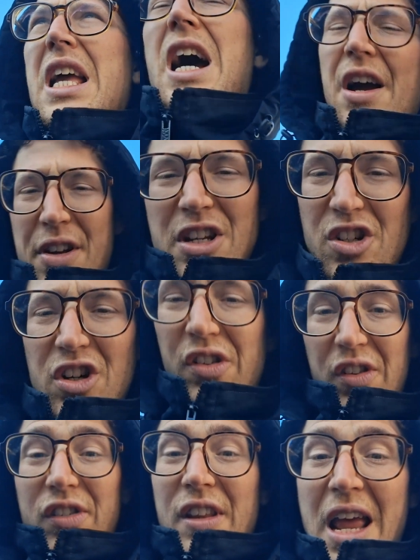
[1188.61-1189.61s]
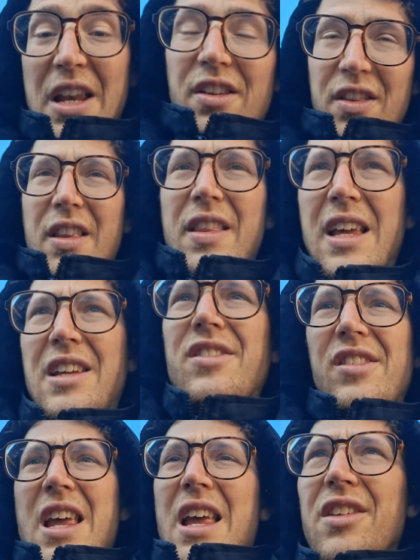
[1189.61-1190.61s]
I think it's just the standard that they
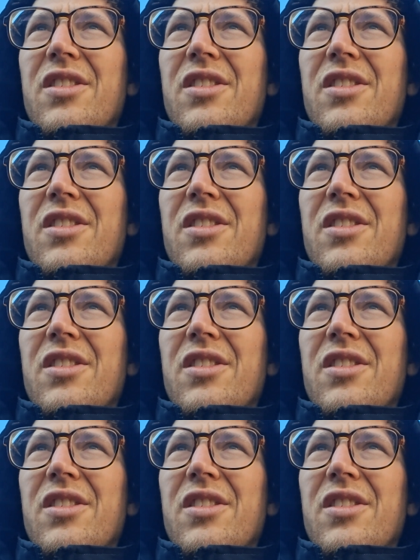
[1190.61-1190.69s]
set.